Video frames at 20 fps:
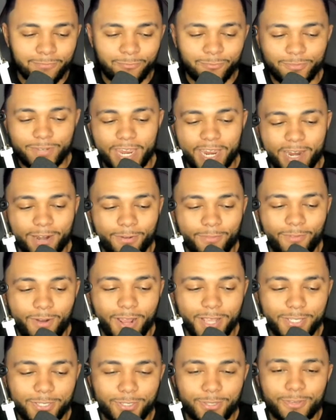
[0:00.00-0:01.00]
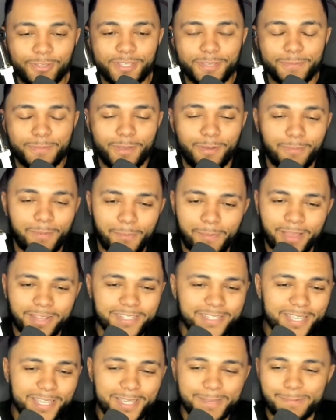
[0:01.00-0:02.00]
Declan Rice soon to become a Man
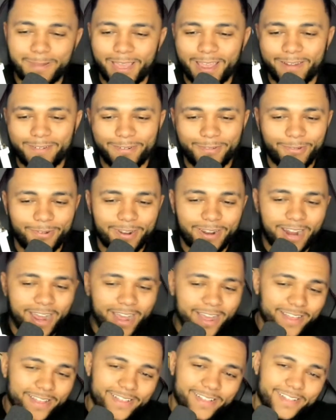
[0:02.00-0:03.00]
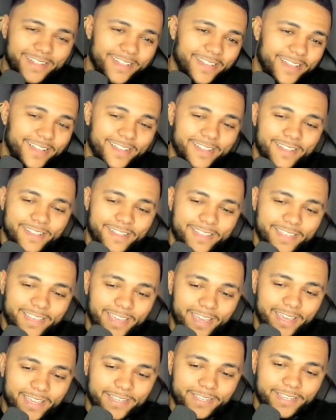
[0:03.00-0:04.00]
City player and all of that.
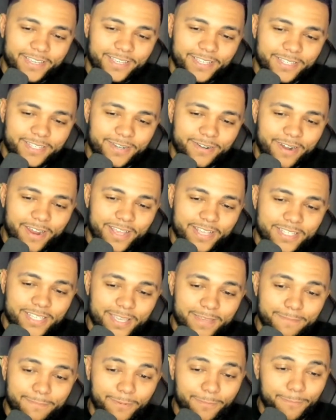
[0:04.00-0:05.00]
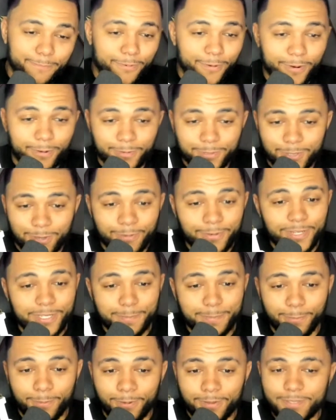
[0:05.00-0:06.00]
Yeah, it's crazy. But pros only
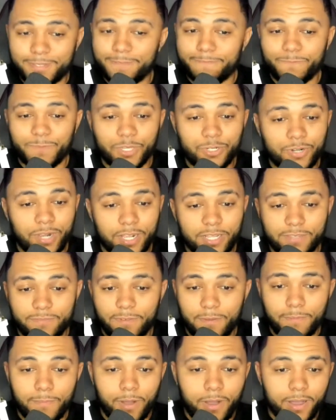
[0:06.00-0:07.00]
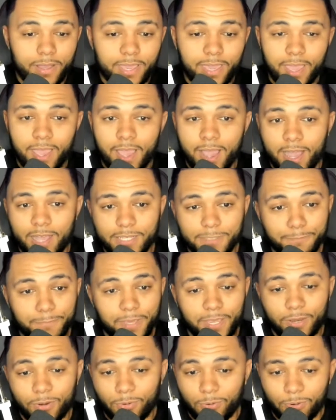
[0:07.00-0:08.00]
sports, the transfer market has
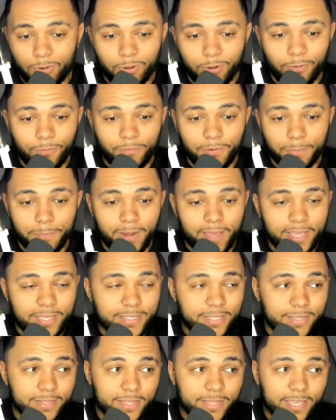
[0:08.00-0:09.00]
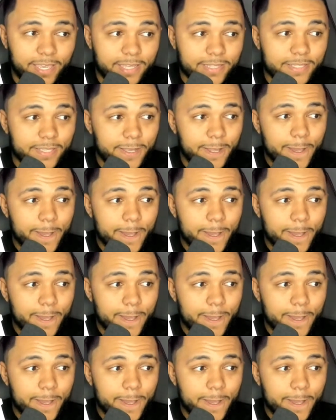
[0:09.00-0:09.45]
been all over the place indeed.